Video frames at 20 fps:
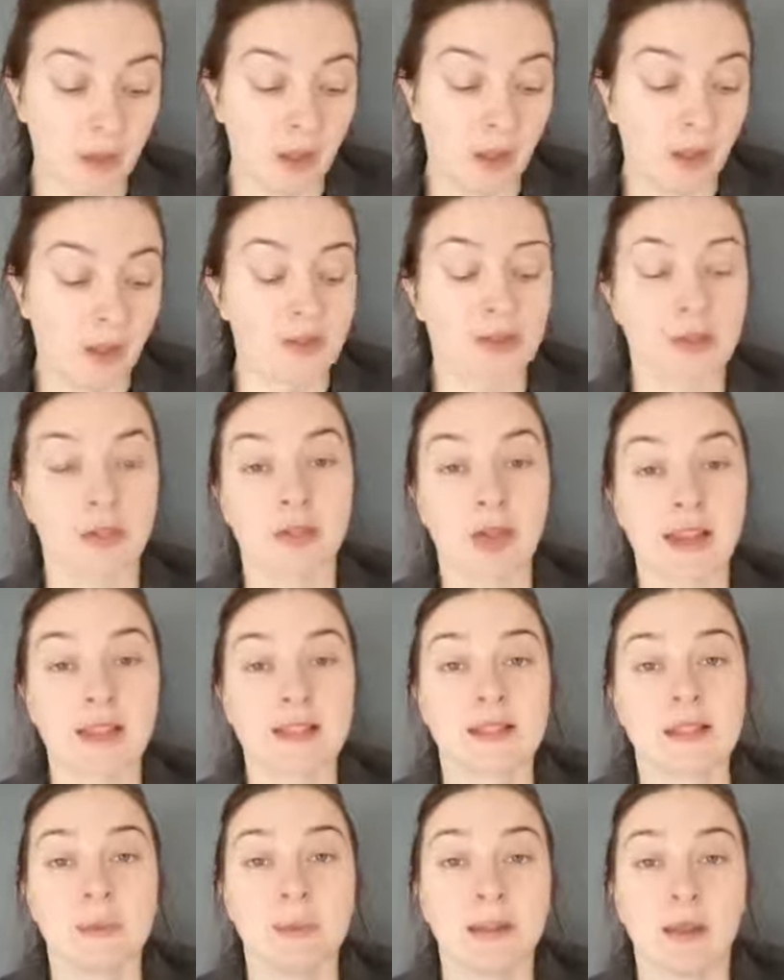So
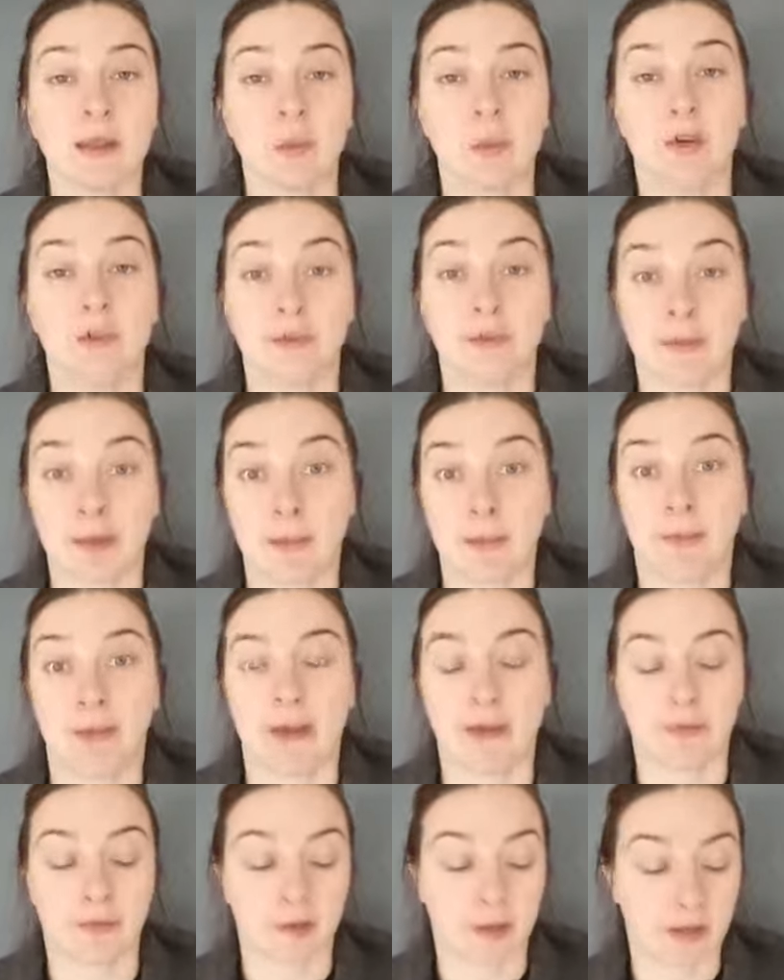that's to me what fabric
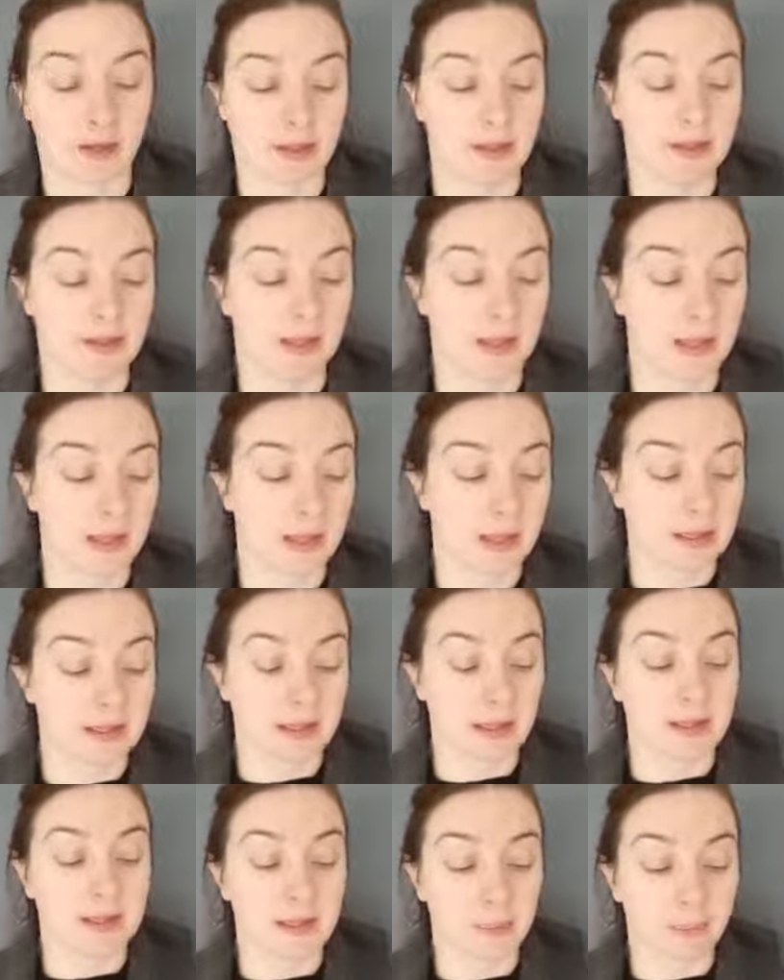first
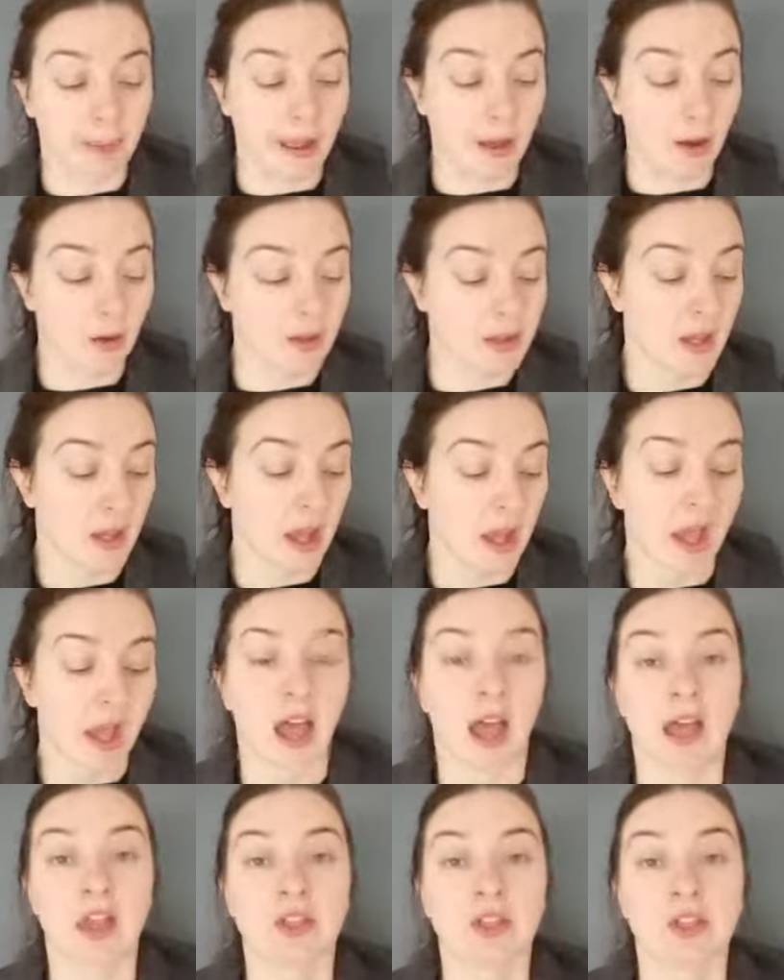is about.
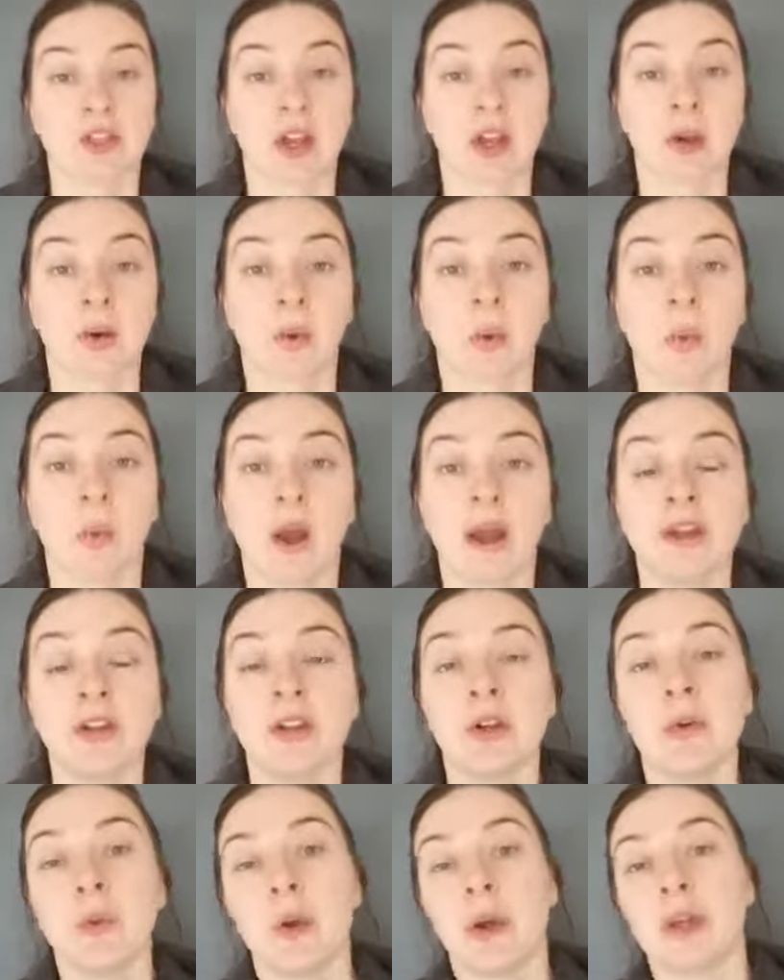And so when
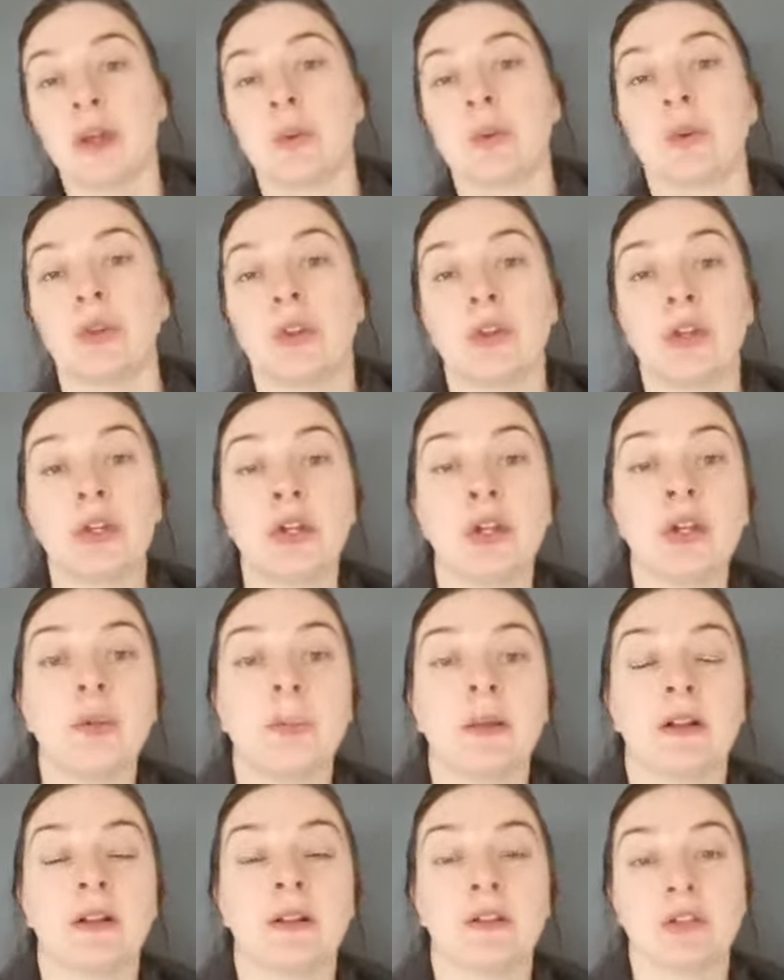you're working with a new
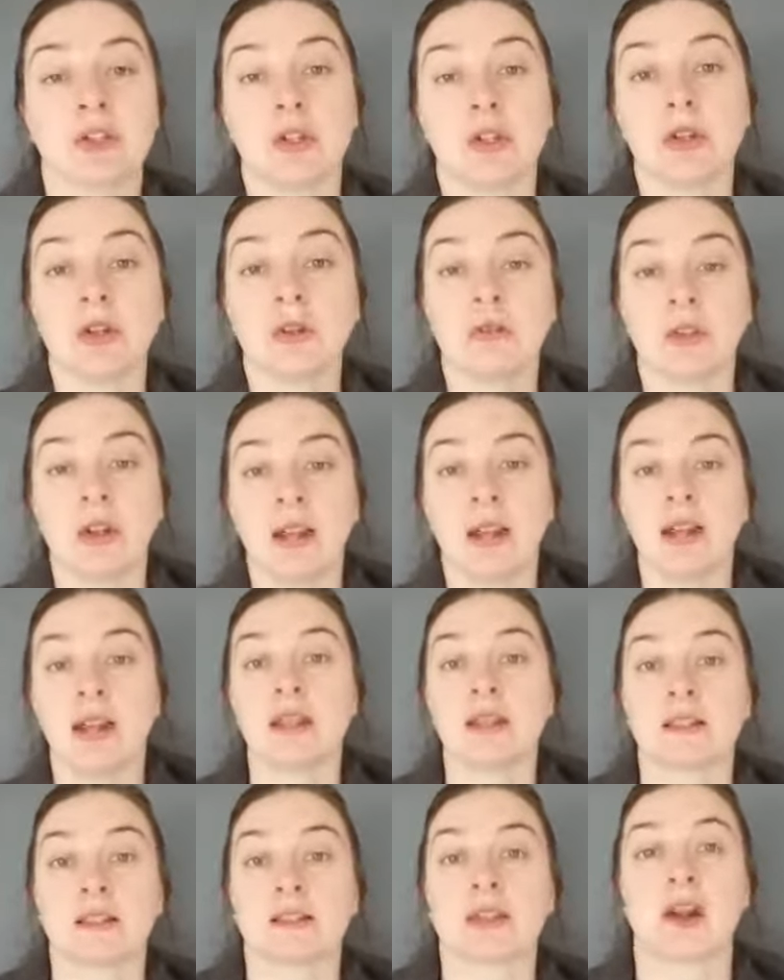build, you can really
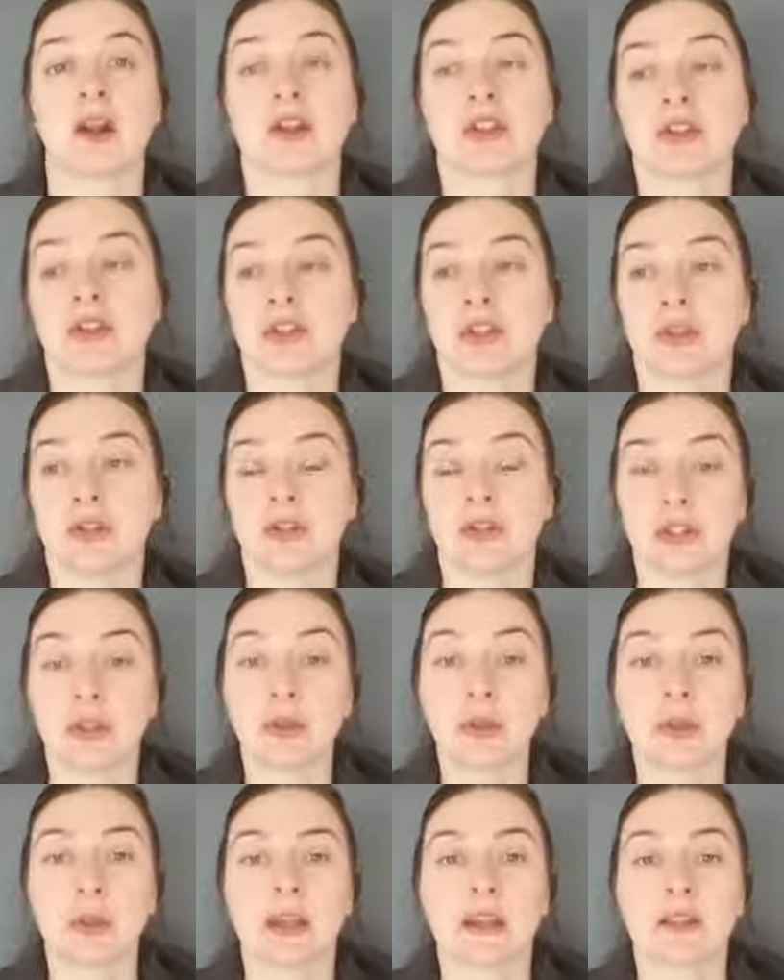start to do
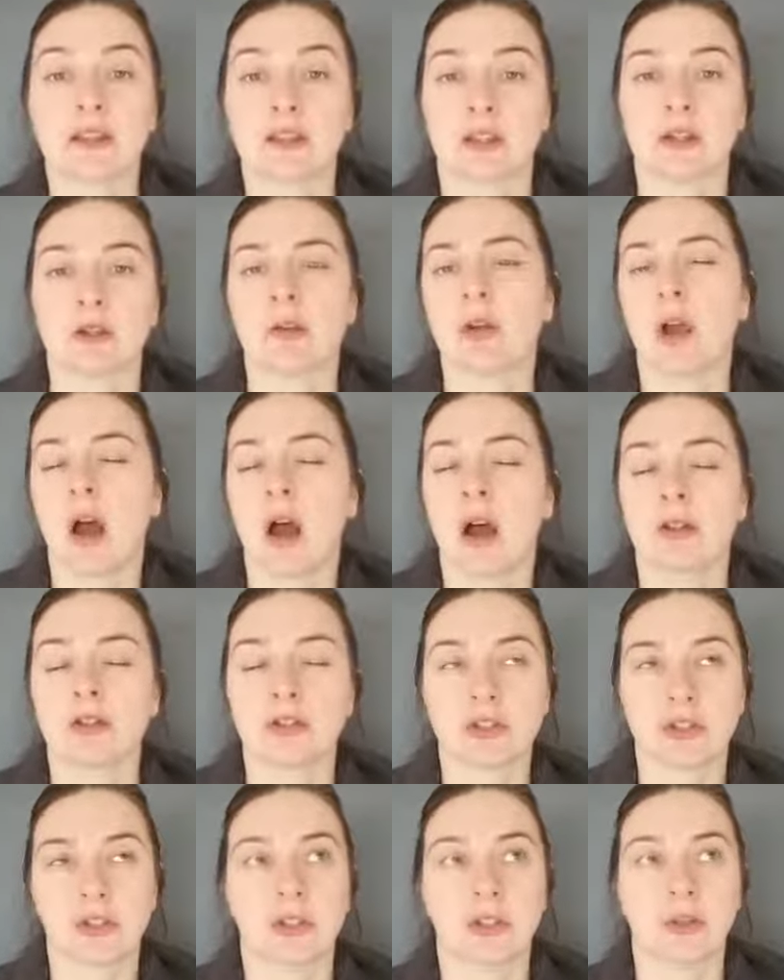things that you can't
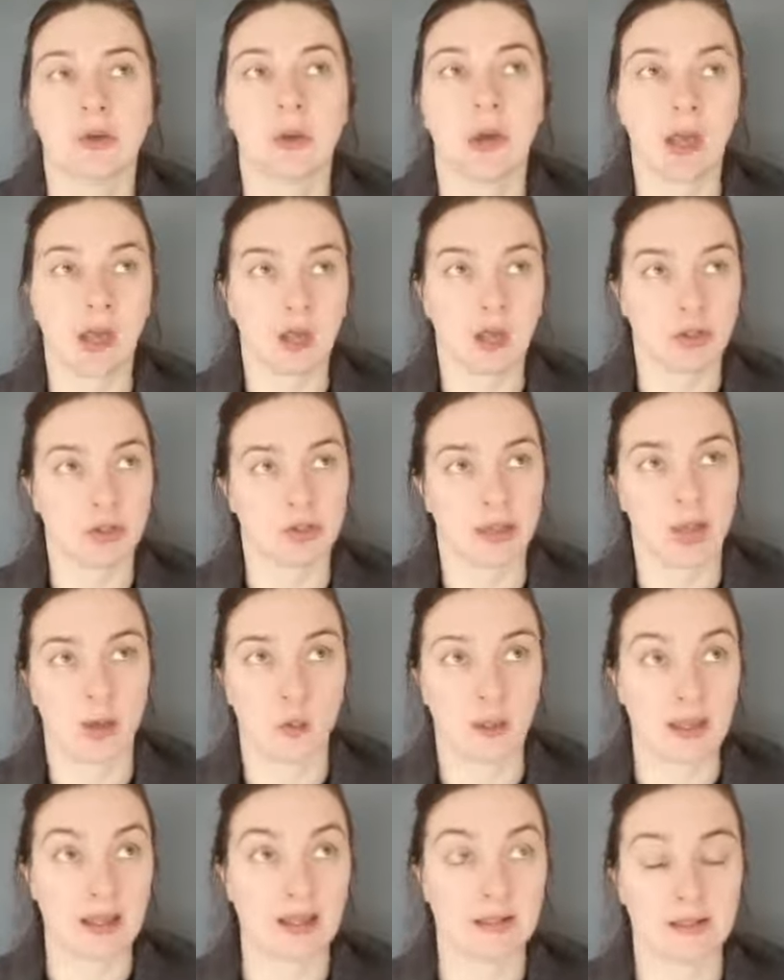do so
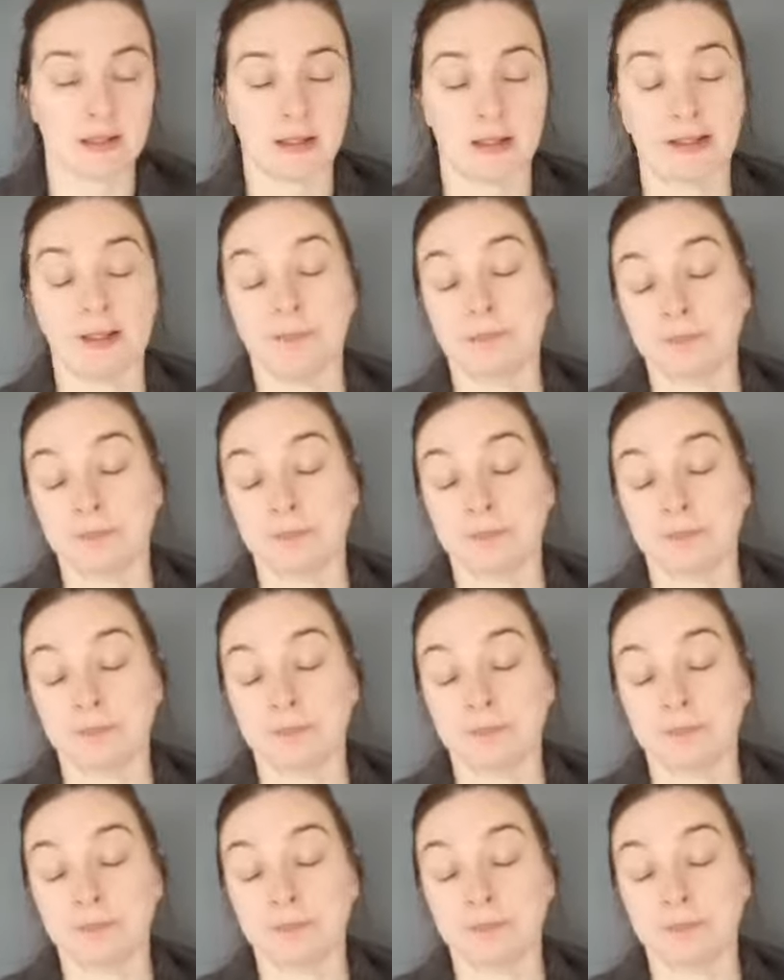easily